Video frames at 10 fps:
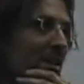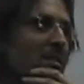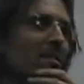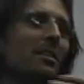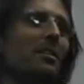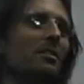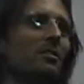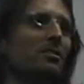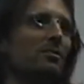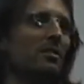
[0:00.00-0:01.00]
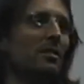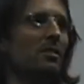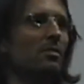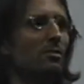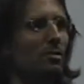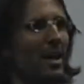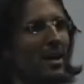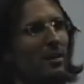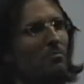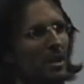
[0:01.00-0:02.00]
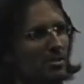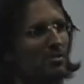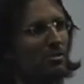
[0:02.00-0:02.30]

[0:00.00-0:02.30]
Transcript: The key is how much